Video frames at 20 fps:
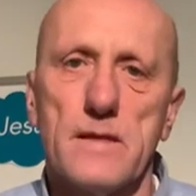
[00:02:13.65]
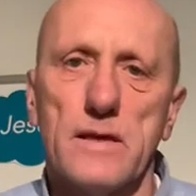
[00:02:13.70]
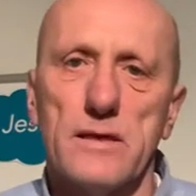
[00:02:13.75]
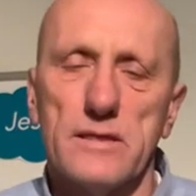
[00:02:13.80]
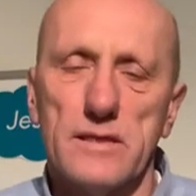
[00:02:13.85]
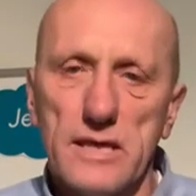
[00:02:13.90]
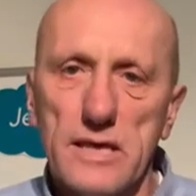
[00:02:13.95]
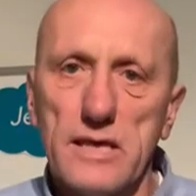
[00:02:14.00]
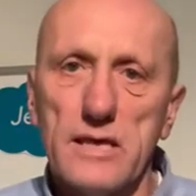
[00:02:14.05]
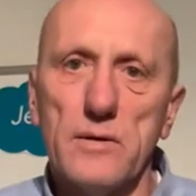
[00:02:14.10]

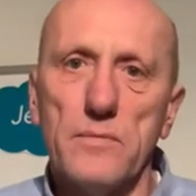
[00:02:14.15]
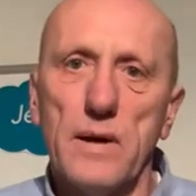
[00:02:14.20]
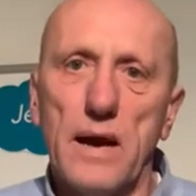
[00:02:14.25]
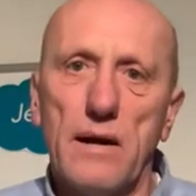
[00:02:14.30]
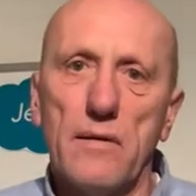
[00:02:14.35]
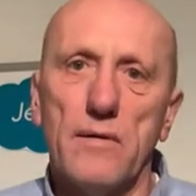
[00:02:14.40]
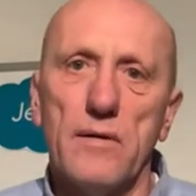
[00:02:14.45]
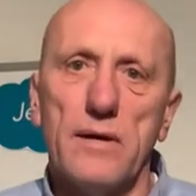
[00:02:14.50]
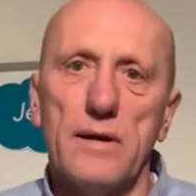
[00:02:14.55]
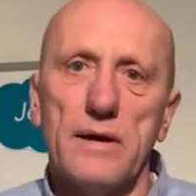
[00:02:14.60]
Think about
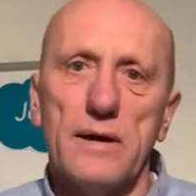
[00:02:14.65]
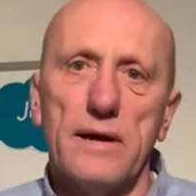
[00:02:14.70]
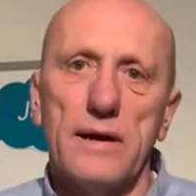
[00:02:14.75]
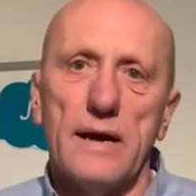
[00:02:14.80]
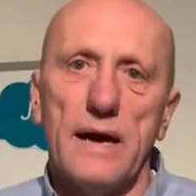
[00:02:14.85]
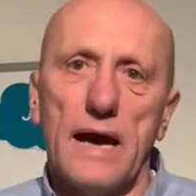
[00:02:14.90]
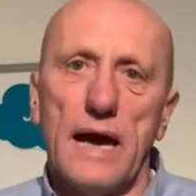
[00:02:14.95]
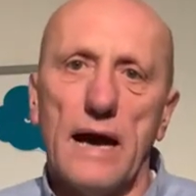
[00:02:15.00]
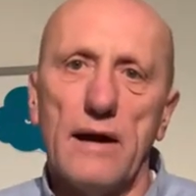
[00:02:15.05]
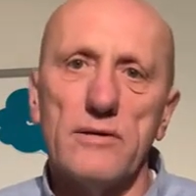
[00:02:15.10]

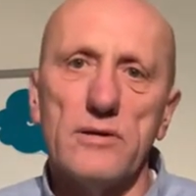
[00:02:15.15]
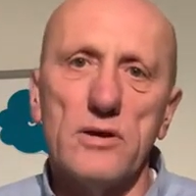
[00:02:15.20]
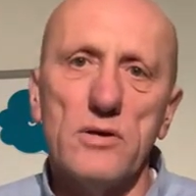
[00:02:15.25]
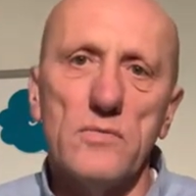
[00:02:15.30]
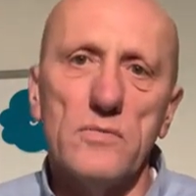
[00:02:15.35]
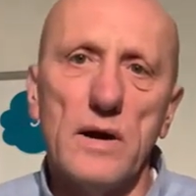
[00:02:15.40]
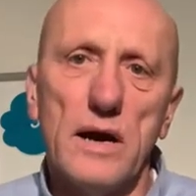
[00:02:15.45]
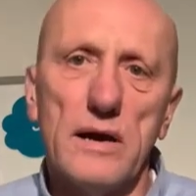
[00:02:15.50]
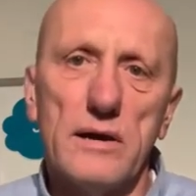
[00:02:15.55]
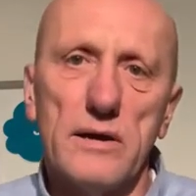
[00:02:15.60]
how you
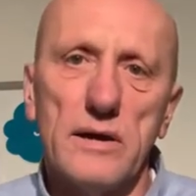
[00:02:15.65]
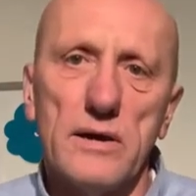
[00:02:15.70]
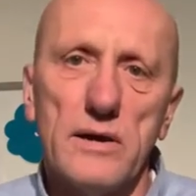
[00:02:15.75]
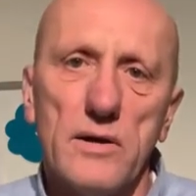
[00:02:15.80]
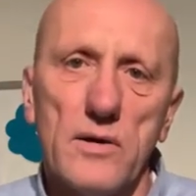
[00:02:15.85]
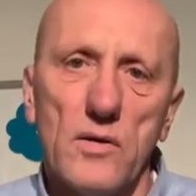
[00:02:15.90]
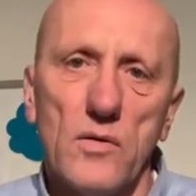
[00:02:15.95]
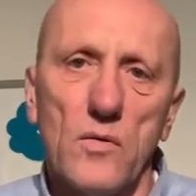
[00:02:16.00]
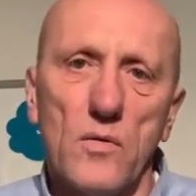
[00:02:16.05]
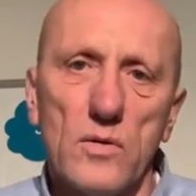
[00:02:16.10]
might
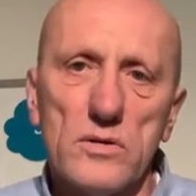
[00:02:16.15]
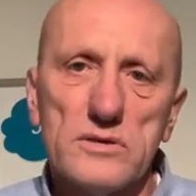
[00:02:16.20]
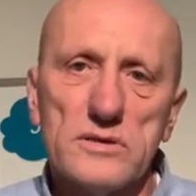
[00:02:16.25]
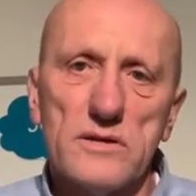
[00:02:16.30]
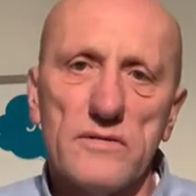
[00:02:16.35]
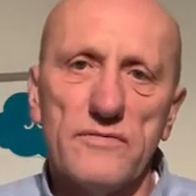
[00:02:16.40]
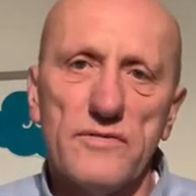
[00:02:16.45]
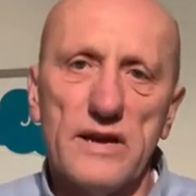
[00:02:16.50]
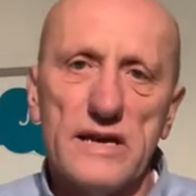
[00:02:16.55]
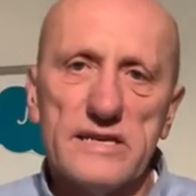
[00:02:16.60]
want to
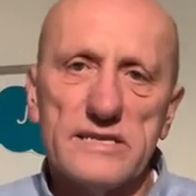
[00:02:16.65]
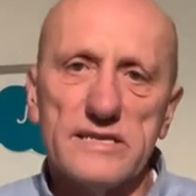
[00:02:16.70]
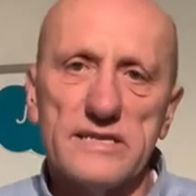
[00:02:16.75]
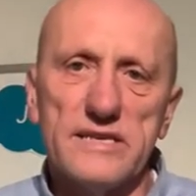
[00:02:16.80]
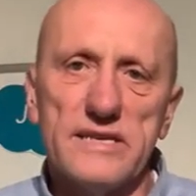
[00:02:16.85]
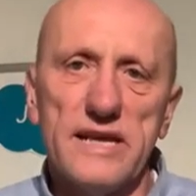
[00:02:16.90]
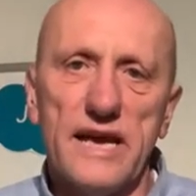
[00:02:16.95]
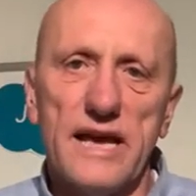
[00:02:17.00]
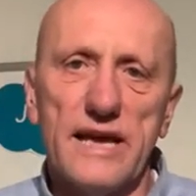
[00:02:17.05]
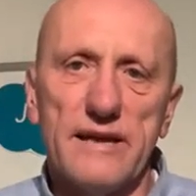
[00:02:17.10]
face the
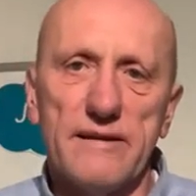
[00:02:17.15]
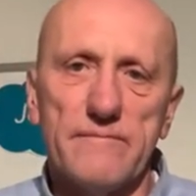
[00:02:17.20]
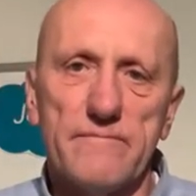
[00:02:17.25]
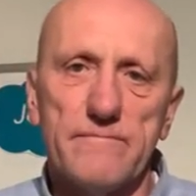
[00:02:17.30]
day.